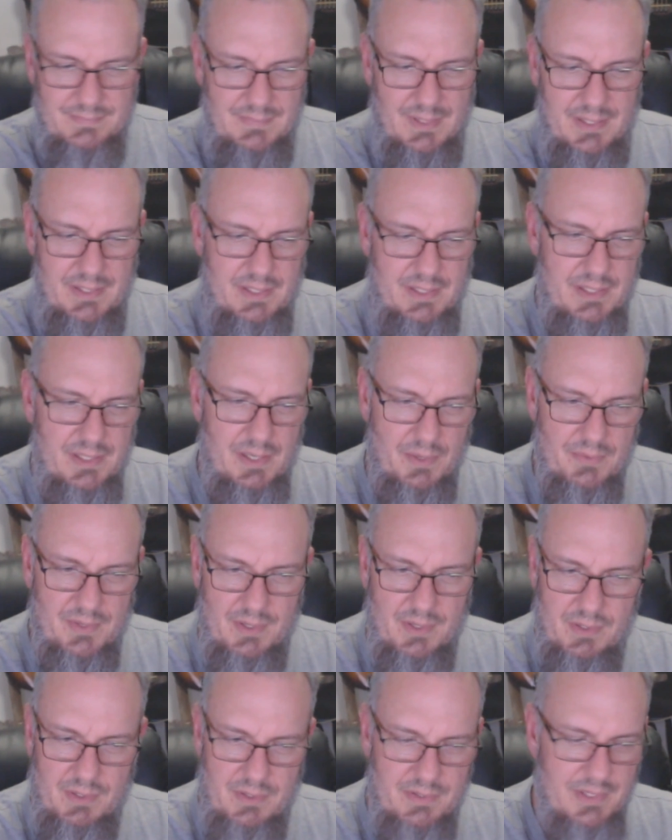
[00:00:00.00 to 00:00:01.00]

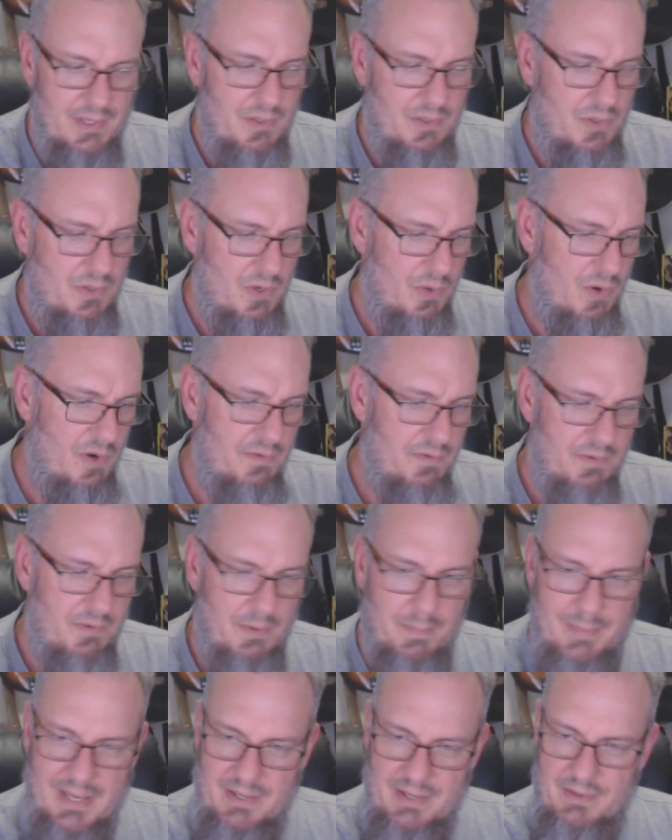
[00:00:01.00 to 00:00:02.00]
they'll go over
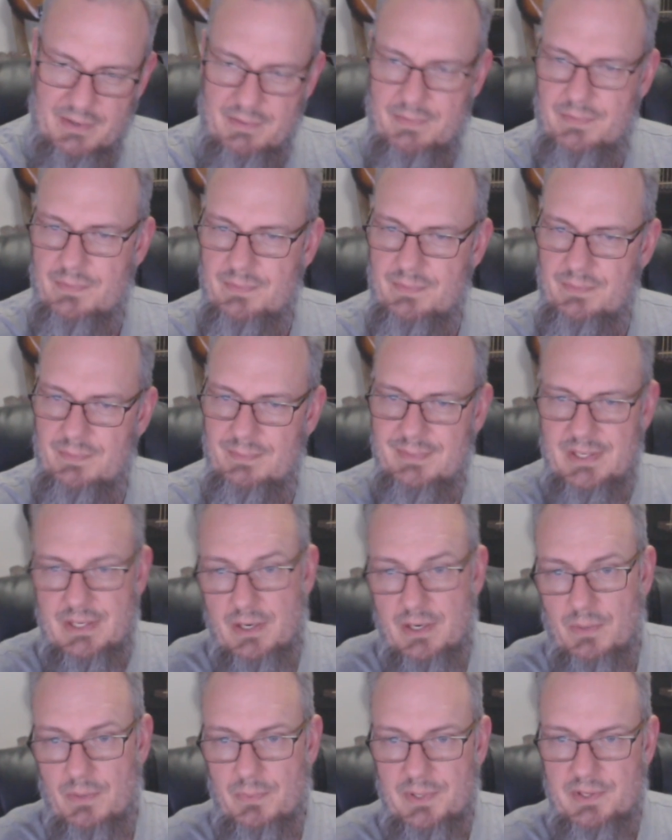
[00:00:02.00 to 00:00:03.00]
better,
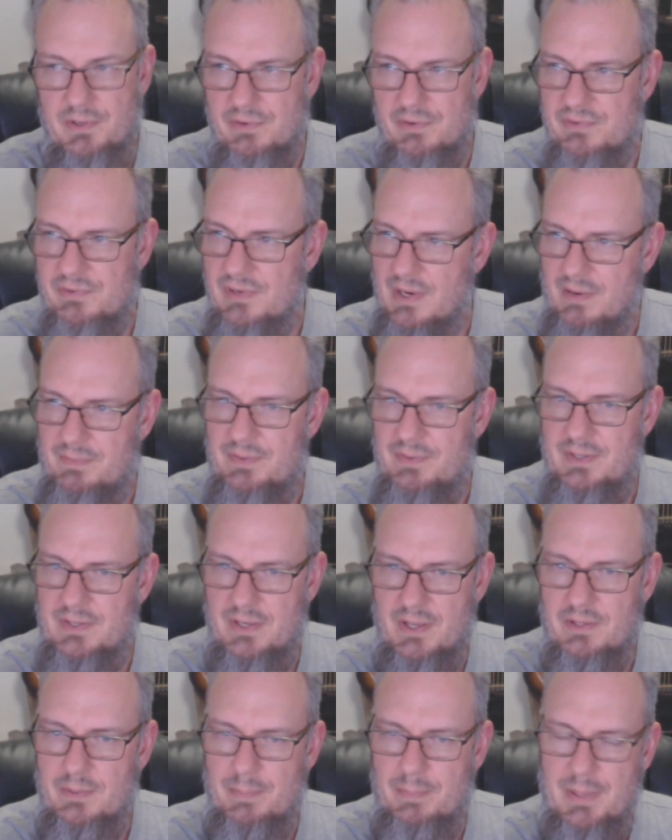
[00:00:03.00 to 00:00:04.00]
with yourself and
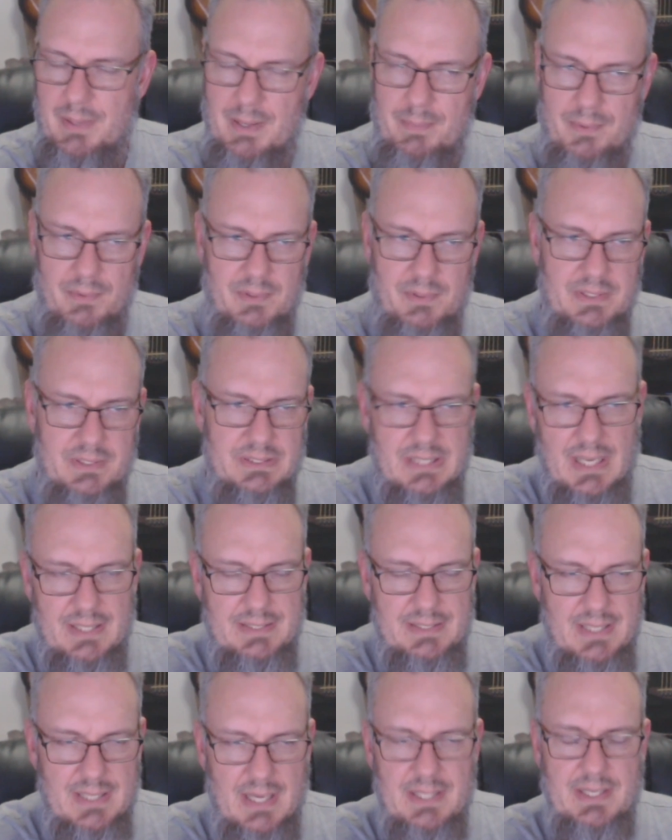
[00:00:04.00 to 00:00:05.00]
other people. And
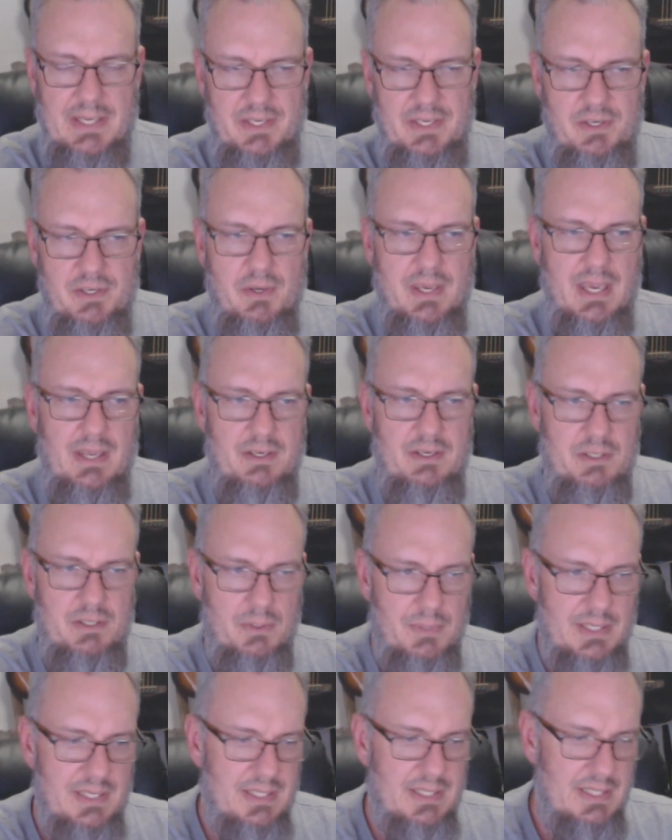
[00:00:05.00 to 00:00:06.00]
not that you can't do
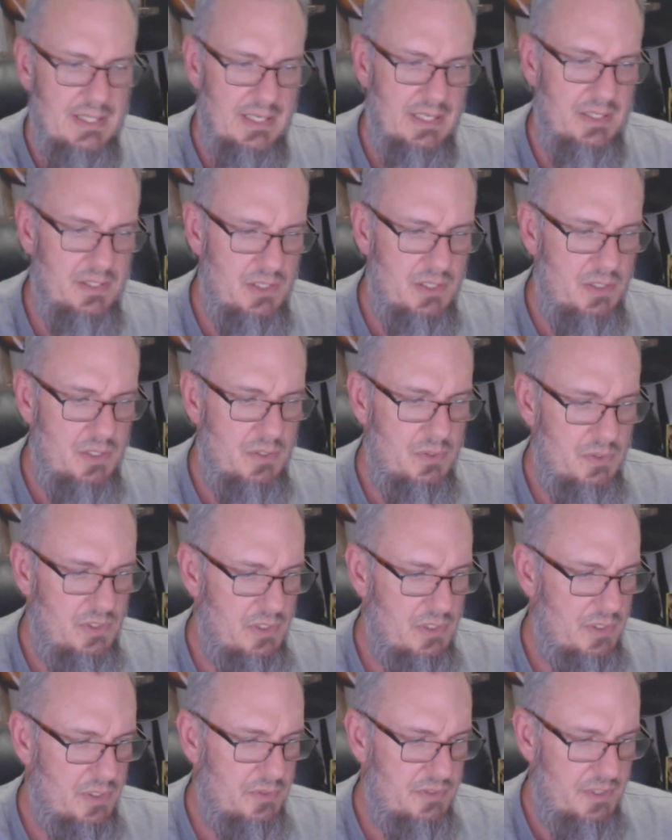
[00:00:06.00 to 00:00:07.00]
anything
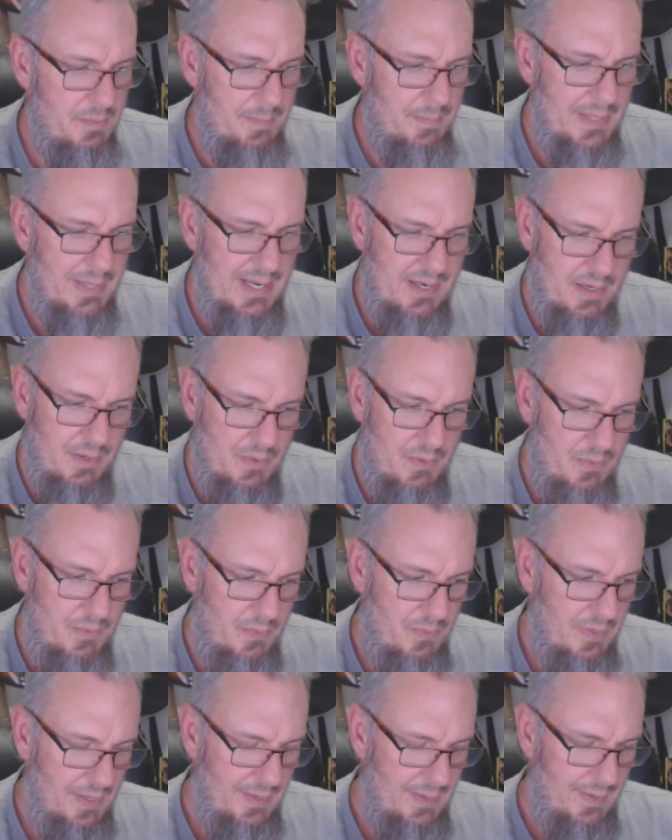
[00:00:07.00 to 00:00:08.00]
new. Tobacco
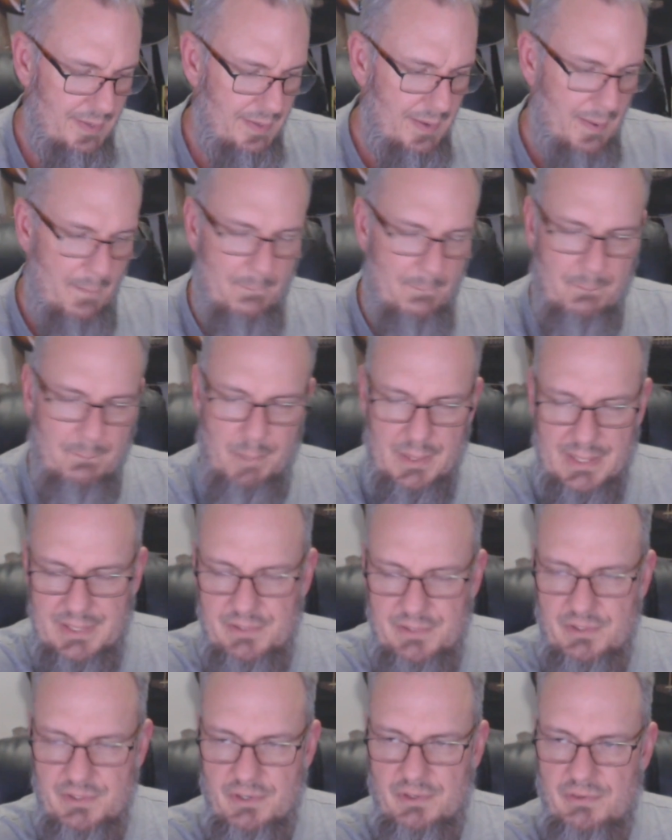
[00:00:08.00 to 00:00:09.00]

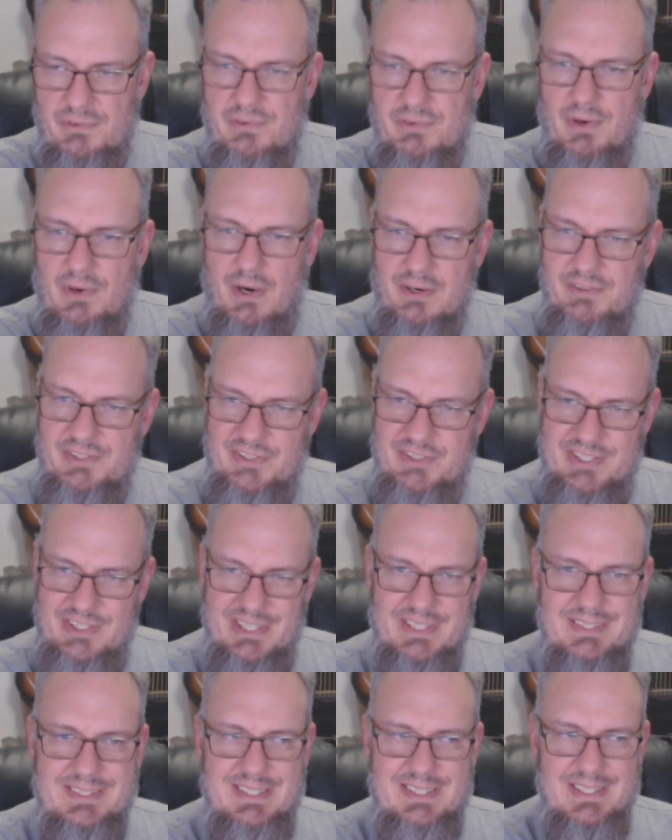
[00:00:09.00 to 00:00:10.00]
blenders are
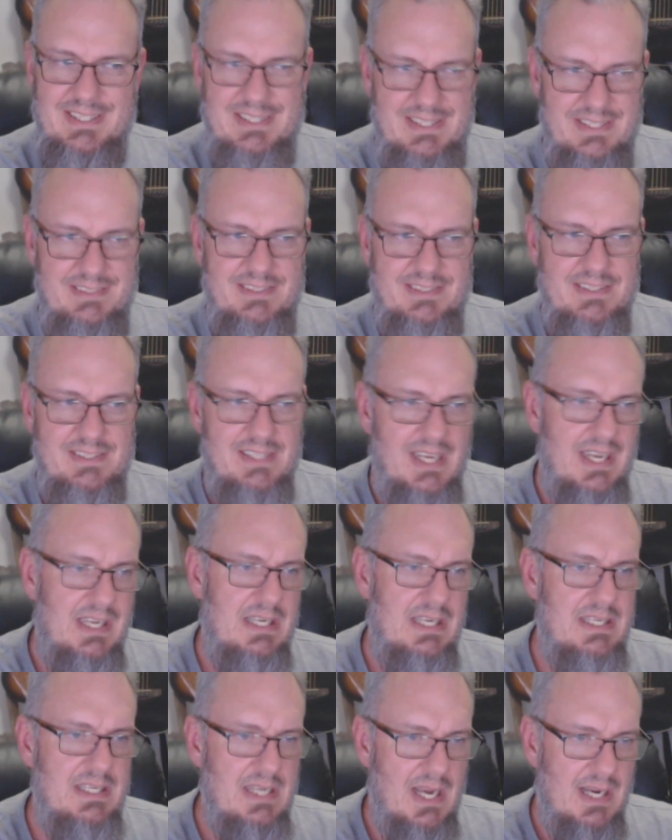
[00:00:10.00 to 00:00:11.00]
still to this day
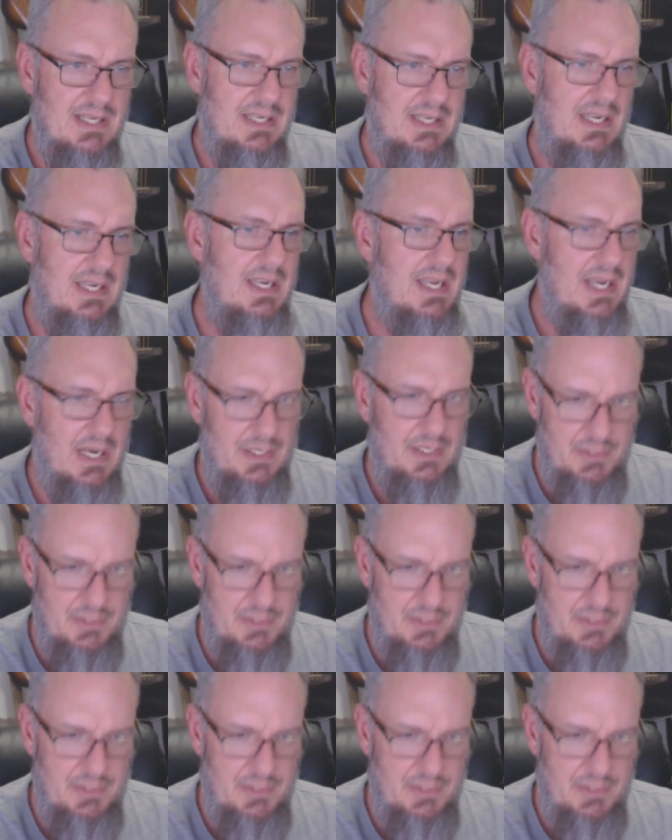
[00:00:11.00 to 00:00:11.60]
knocking out